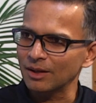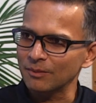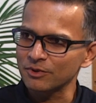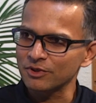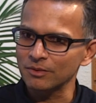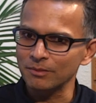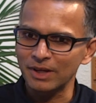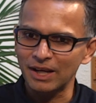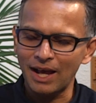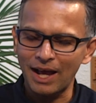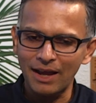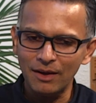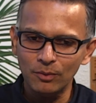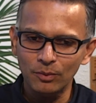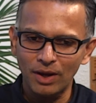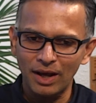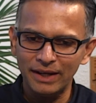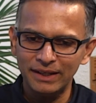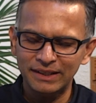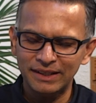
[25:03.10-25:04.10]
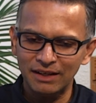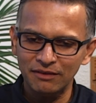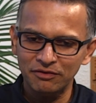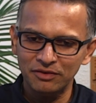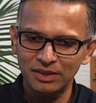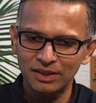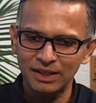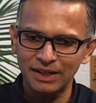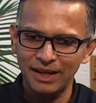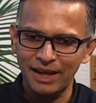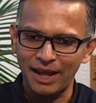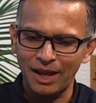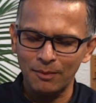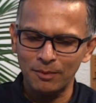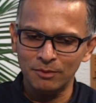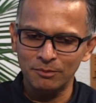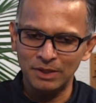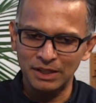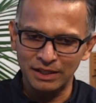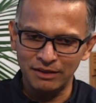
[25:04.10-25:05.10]
to be. I definitely am a
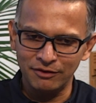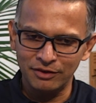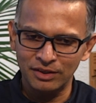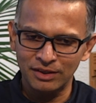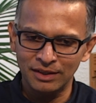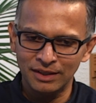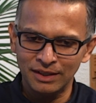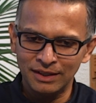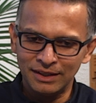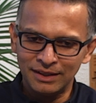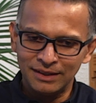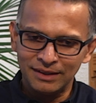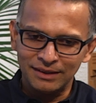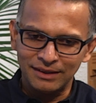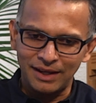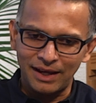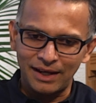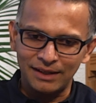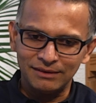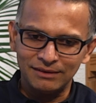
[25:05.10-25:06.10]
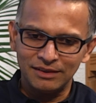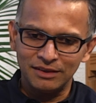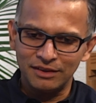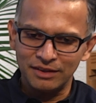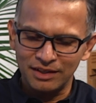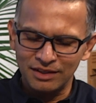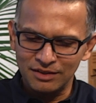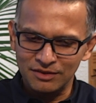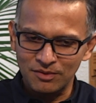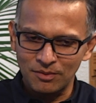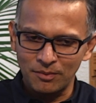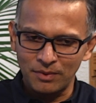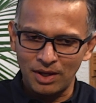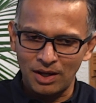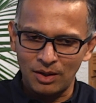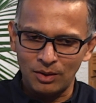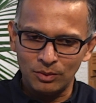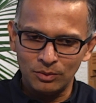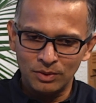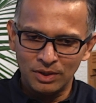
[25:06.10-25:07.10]
believer that 30 years from
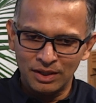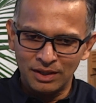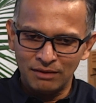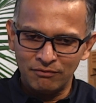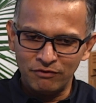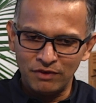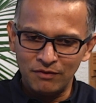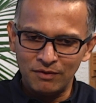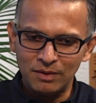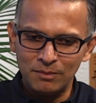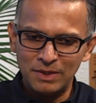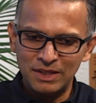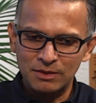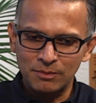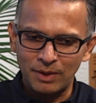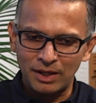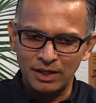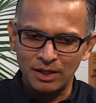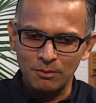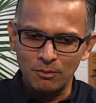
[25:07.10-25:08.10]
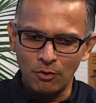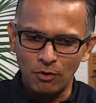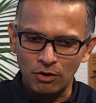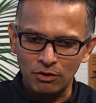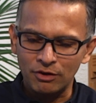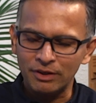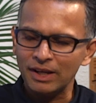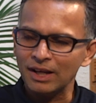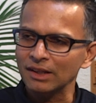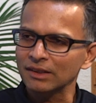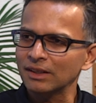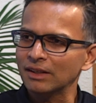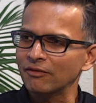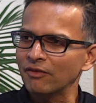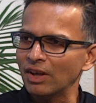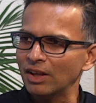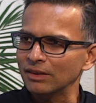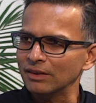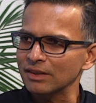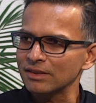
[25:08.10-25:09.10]
now we will be spending more on health and
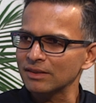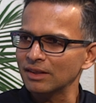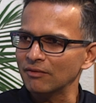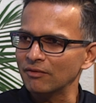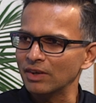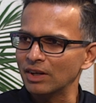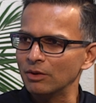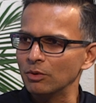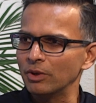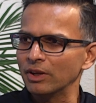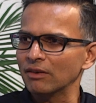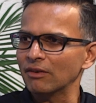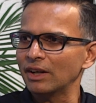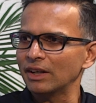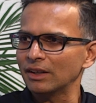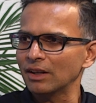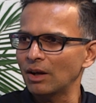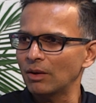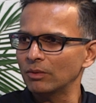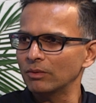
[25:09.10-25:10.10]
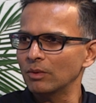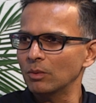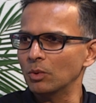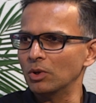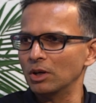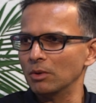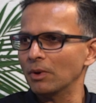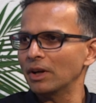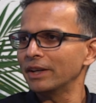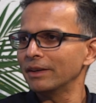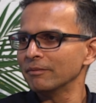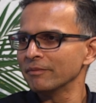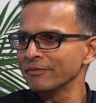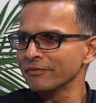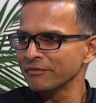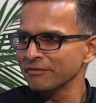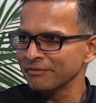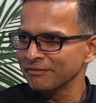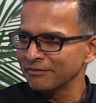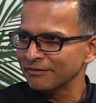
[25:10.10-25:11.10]
wellness than we are doing right now worldwide.
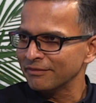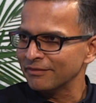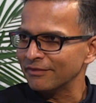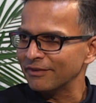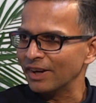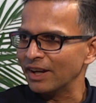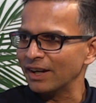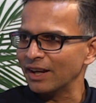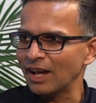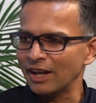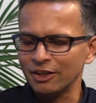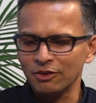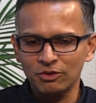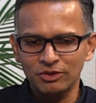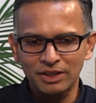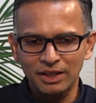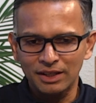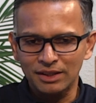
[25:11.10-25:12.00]
Right? I don't think